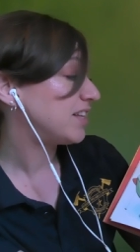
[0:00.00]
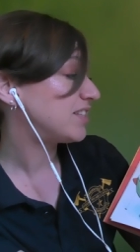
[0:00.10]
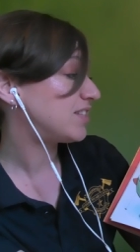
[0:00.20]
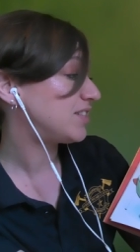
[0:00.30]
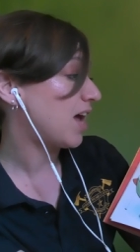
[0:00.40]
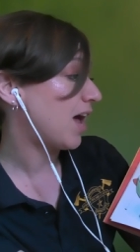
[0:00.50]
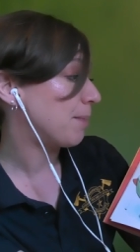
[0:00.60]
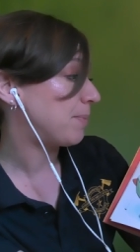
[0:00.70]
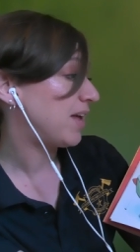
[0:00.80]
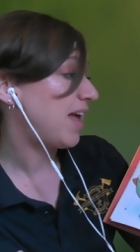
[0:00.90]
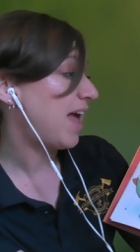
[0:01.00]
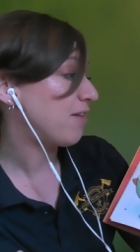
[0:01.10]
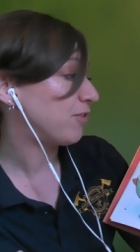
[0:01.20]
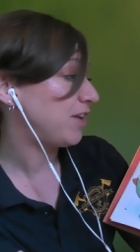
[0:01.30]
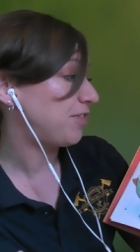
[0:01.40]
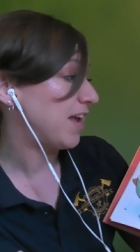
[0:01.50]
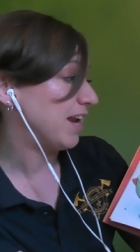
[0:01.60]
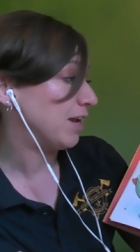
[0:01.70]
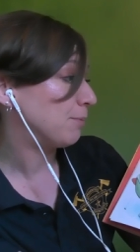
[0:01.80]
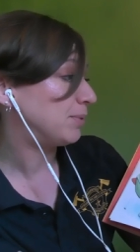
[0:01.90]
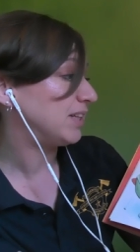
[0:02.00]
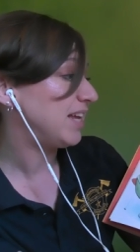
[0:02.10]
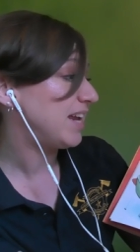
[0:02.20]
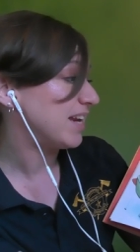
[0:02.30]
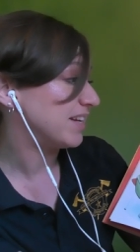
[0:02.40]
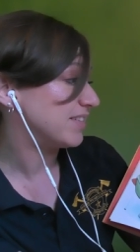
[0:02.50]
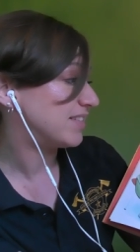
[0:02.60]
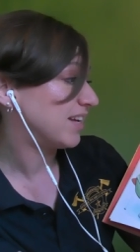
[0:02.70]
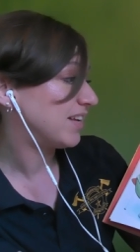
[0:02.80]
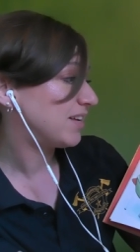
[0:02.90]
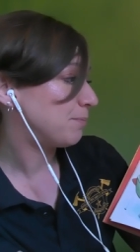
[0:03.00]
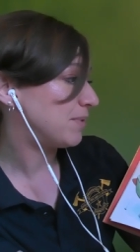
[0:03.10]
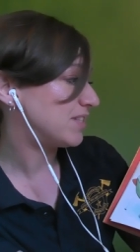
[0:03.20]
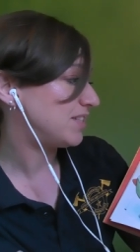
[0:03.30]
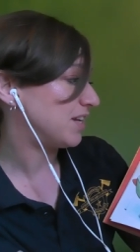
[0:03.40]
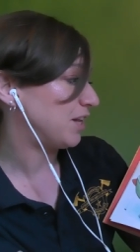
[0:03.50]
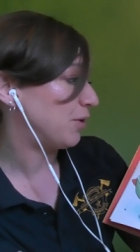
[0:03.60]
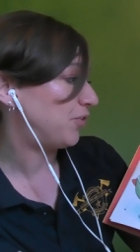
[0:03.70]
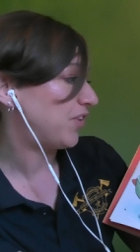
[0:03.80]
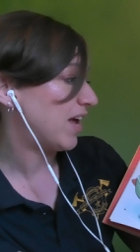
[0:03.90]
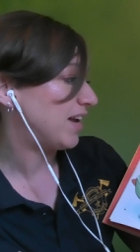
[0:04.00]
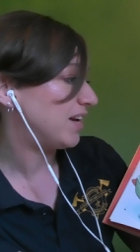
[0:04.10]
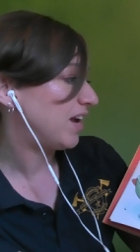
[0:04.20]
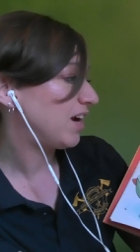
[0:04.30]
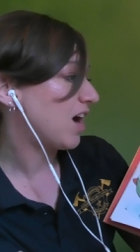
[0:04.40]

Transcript: Stop everything, please, Miss Dillo said.